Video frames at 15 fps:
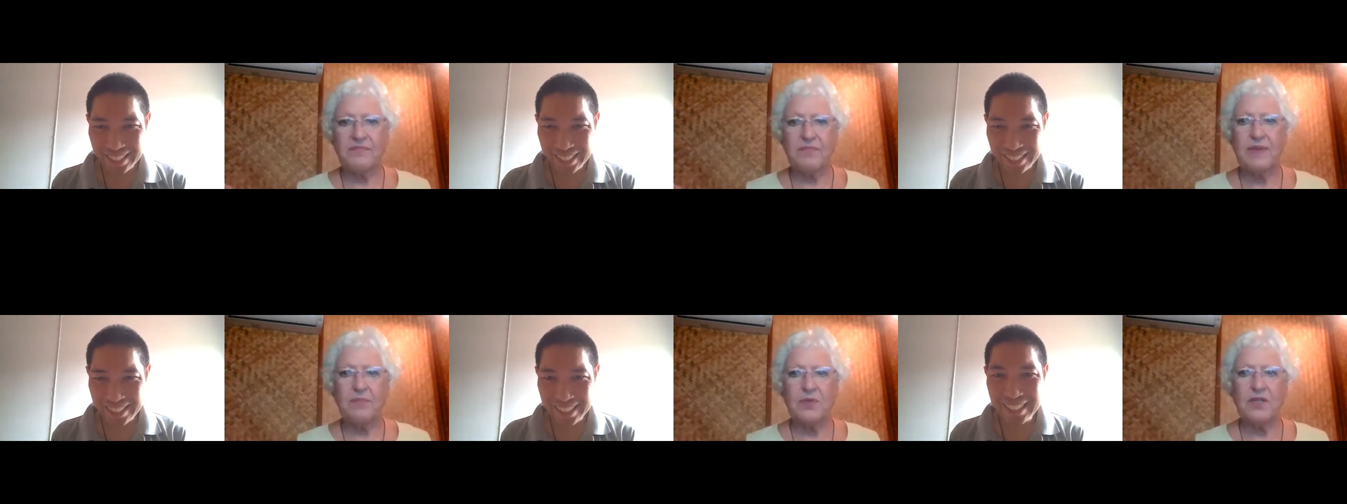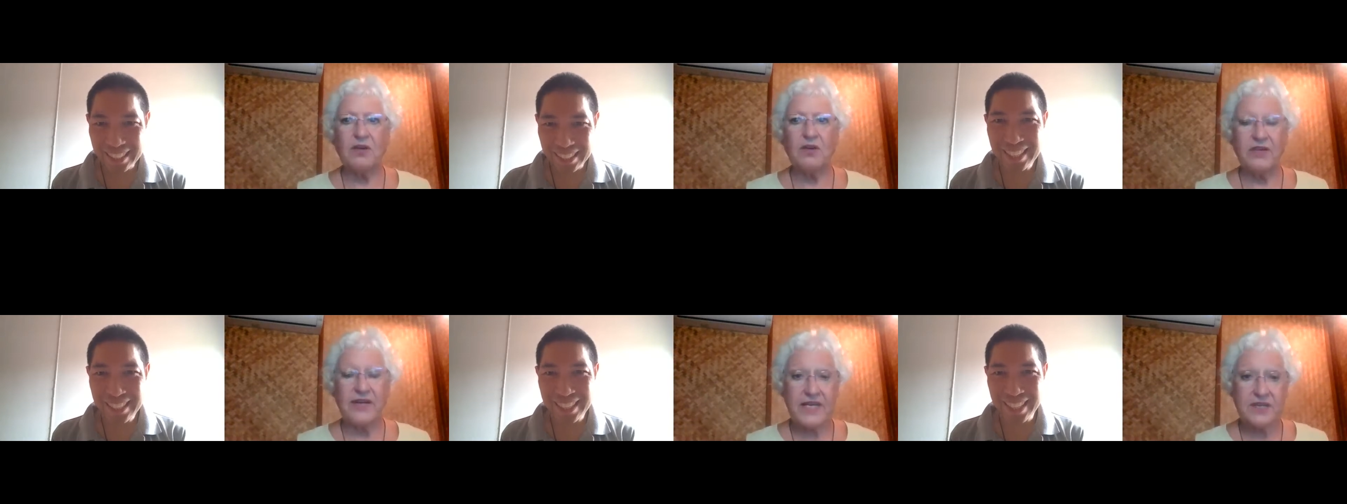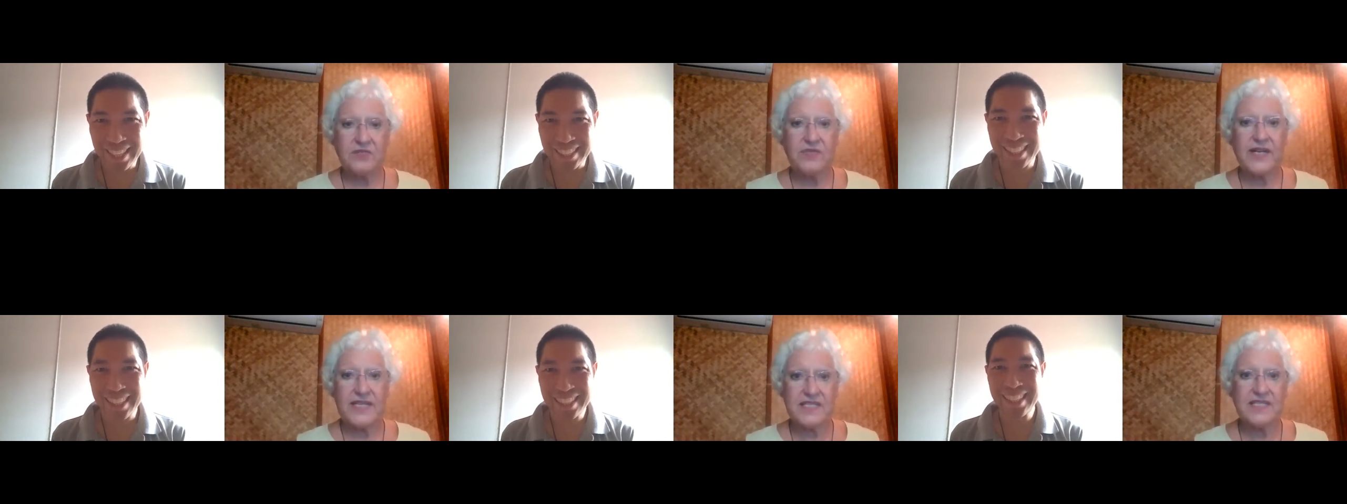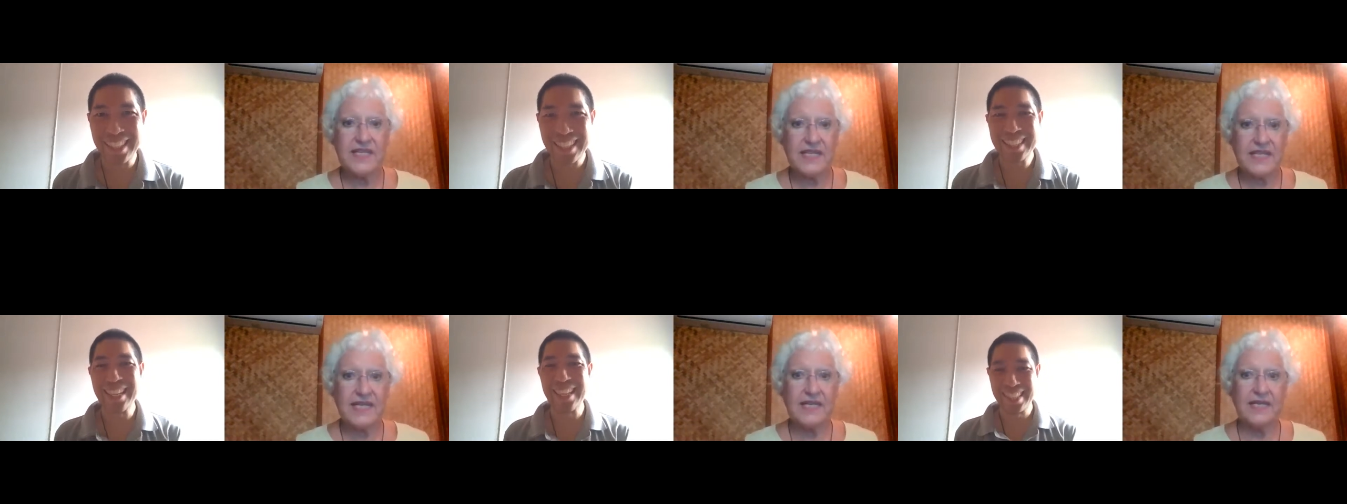Speaker 1: if people are yeah, interested
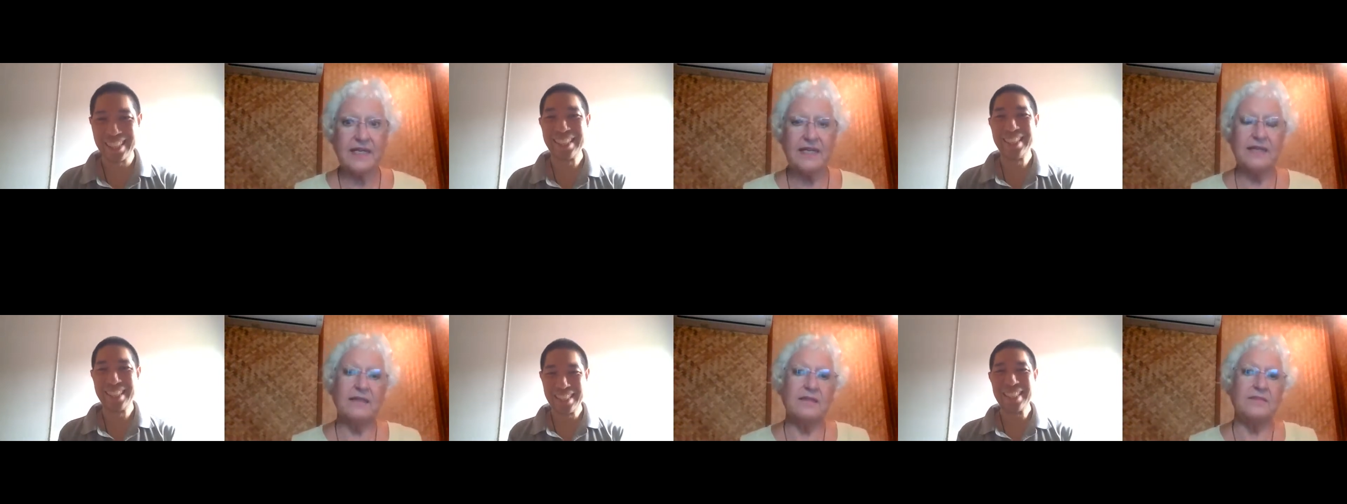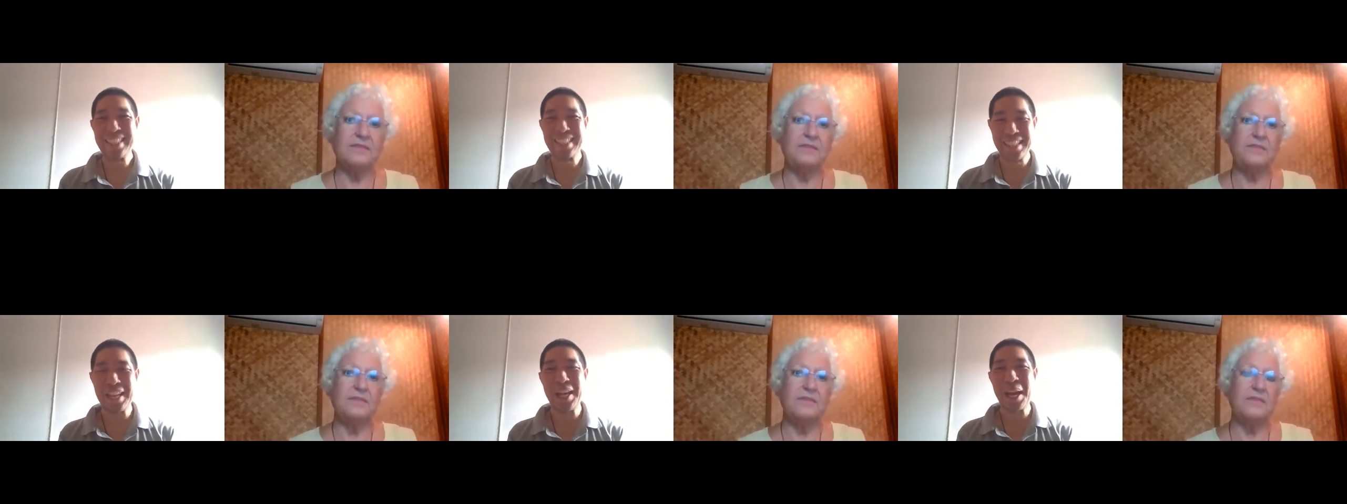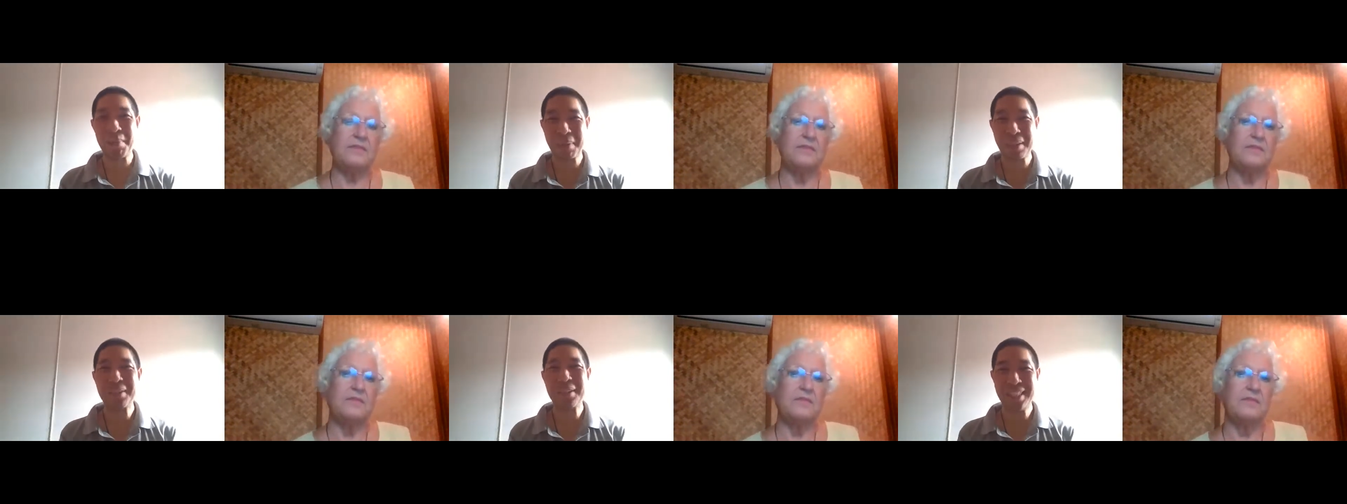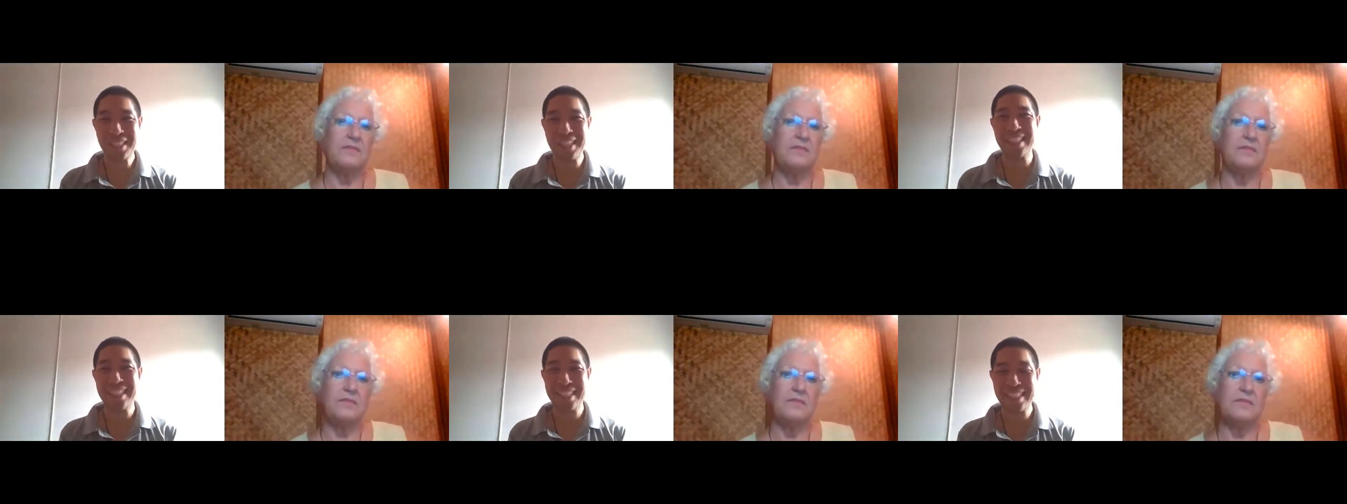yeah. in.
Speaker 2: Yeah, I'm interested
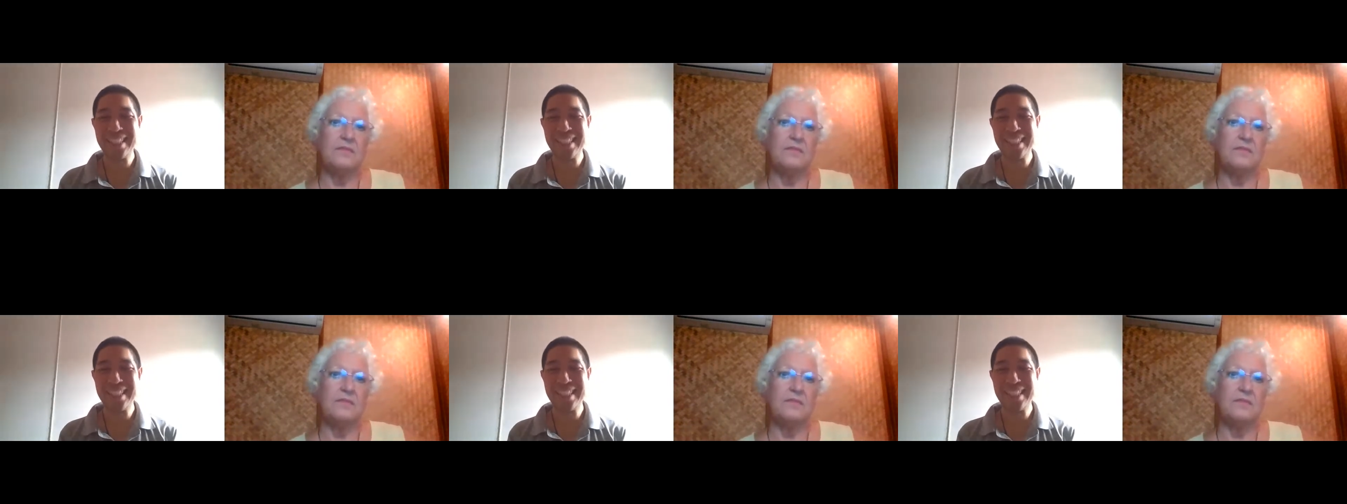